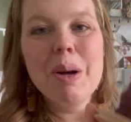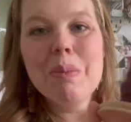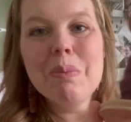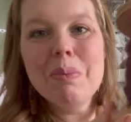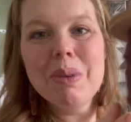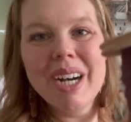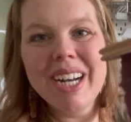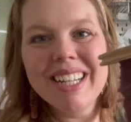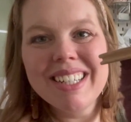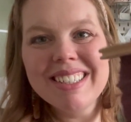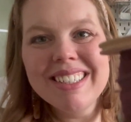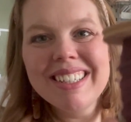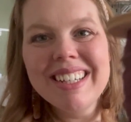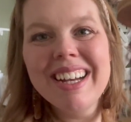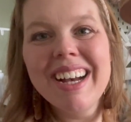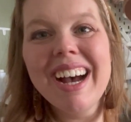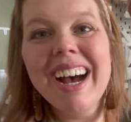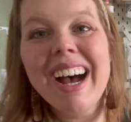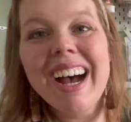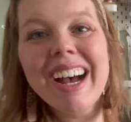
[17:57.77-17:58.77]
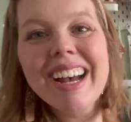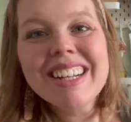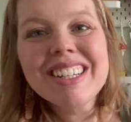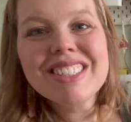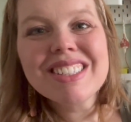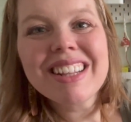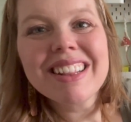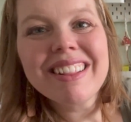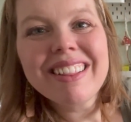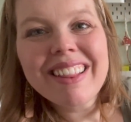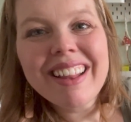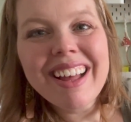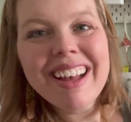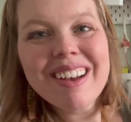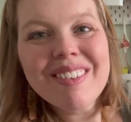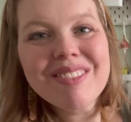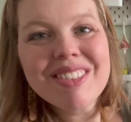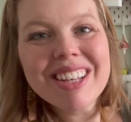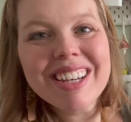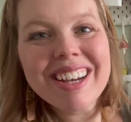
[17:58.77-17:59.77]
But I just
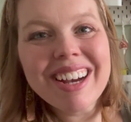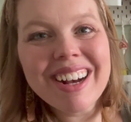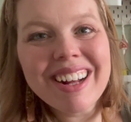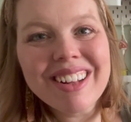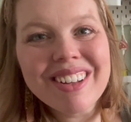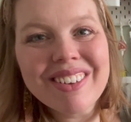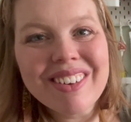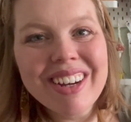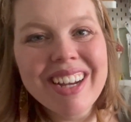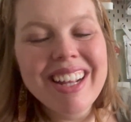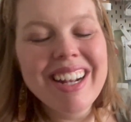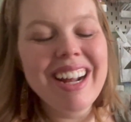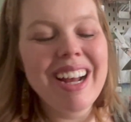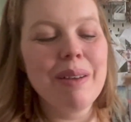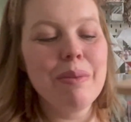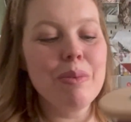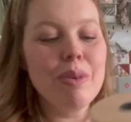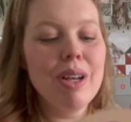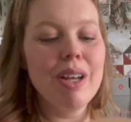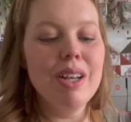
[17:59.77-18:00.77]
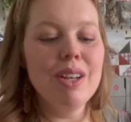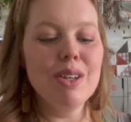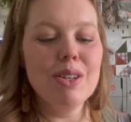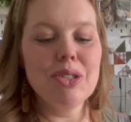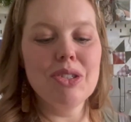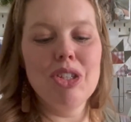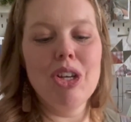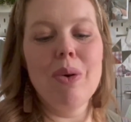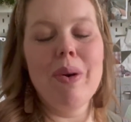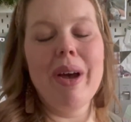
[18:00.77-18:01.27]
love the coloring. I'm so